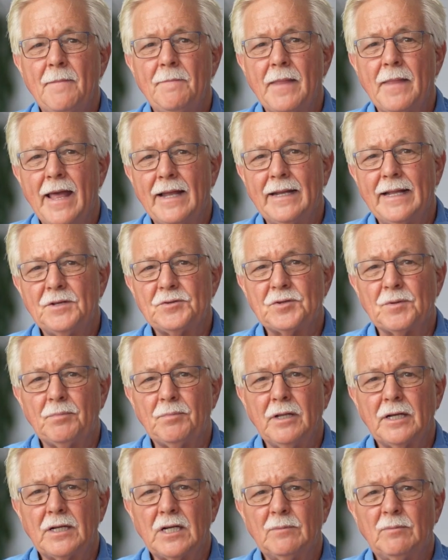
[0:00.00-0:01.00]
and as
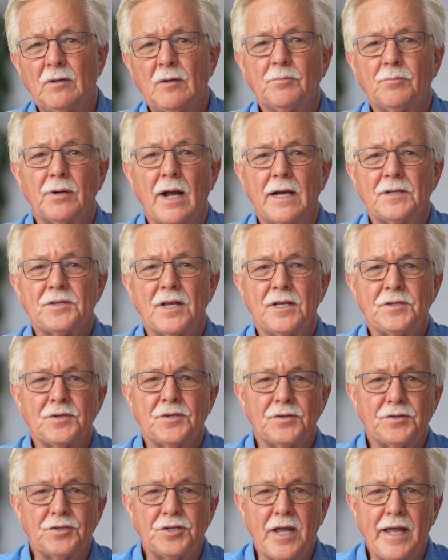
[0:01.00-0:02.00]
applicable, process
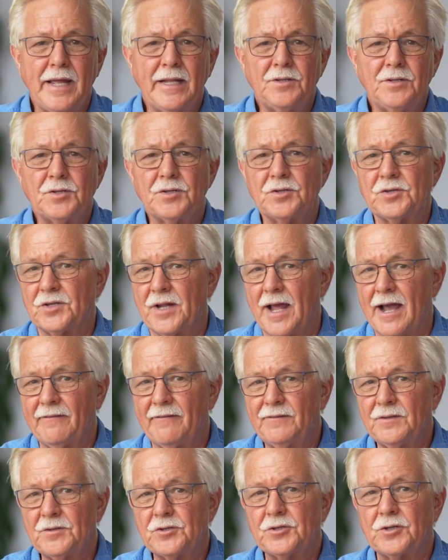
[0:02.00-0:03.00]
are changed,
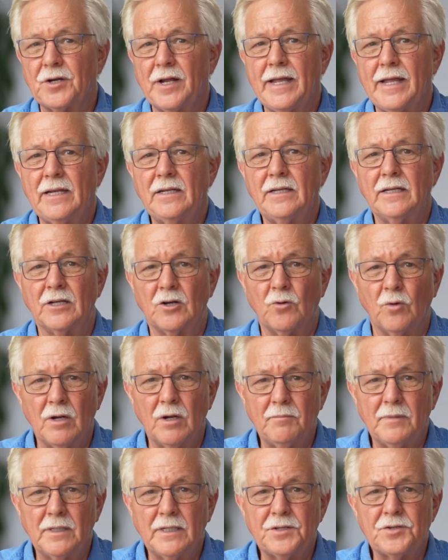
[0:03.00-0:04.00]
staff is trained,
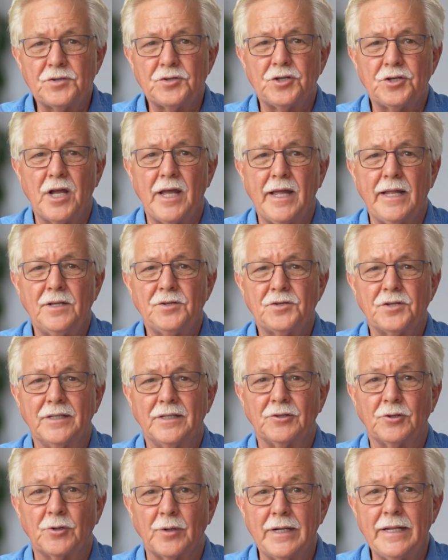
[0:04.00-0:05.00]
equipment is changed,
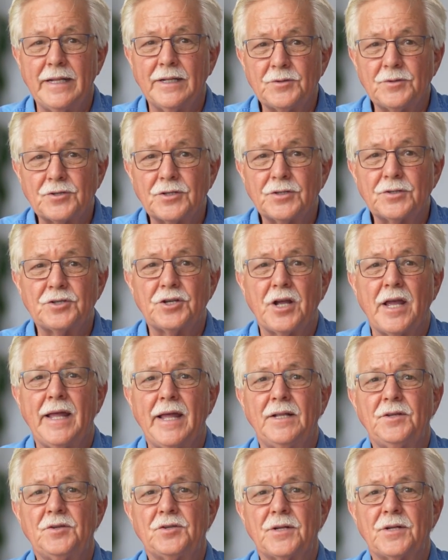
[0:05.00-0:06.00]
ingredients are
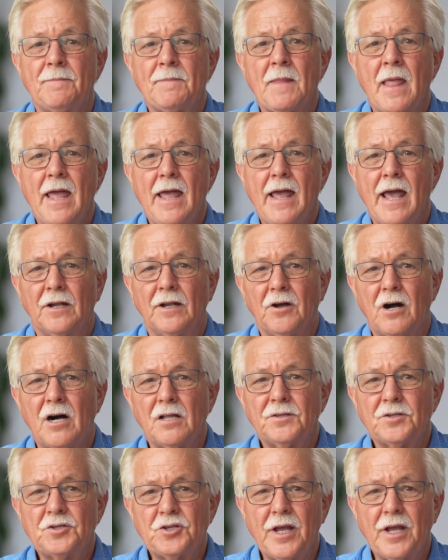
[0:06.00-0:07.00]
changed, and all
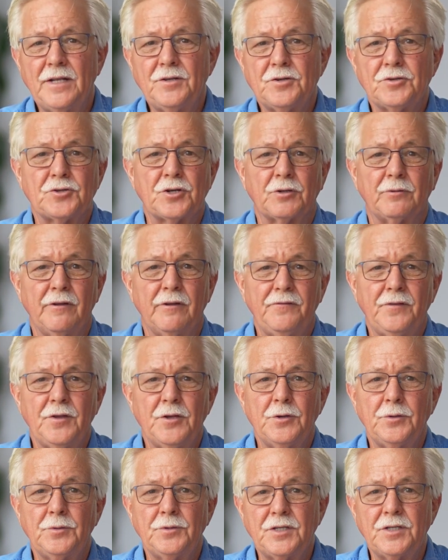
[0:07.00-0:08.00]
the changes are
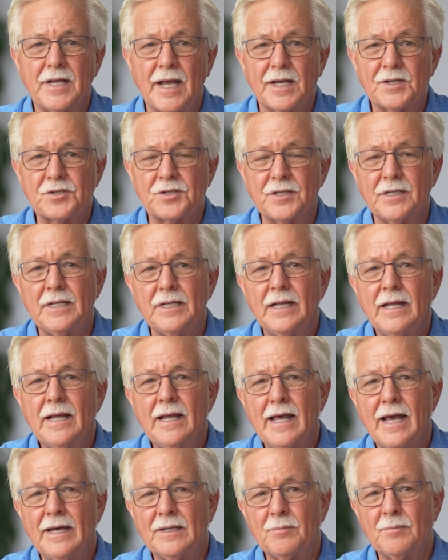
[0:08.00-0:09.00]
reviewed, tested,
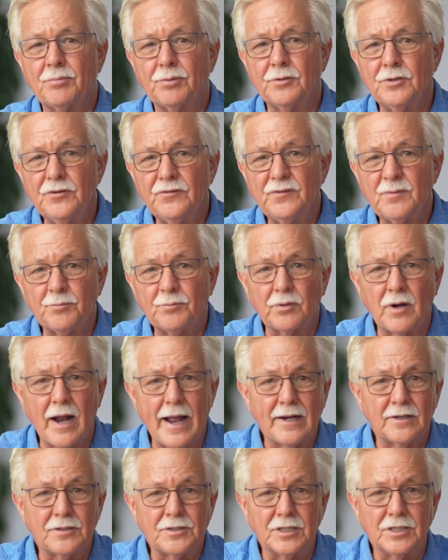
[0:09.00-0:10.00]
and approved
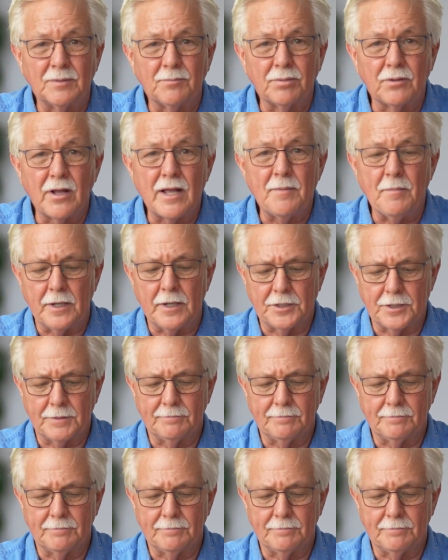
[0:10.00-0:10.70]
prior to deployment.